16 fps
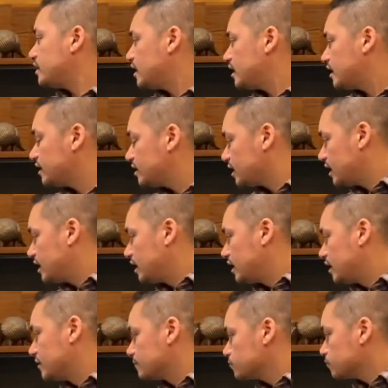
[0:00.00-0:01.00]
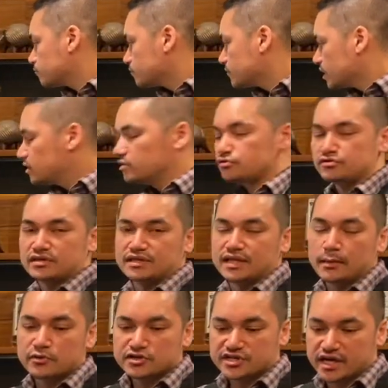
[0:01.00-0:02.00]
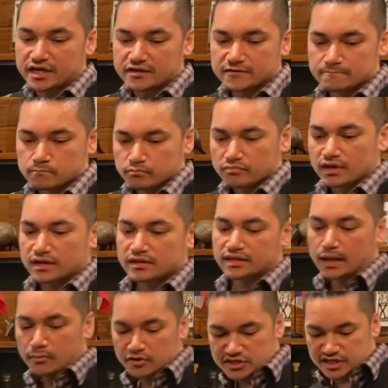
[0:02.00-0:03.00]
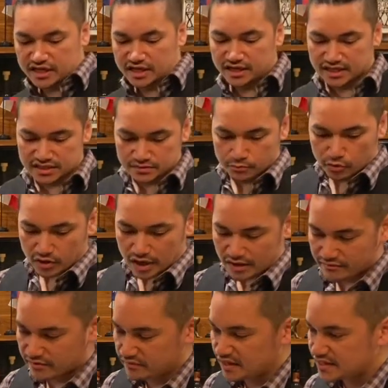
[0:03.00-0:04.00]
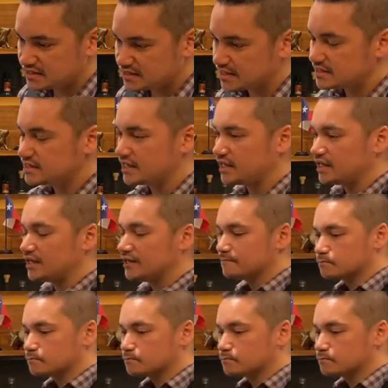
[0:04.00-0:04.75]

and then uh, do the double shake. Double shake is more of a necessity.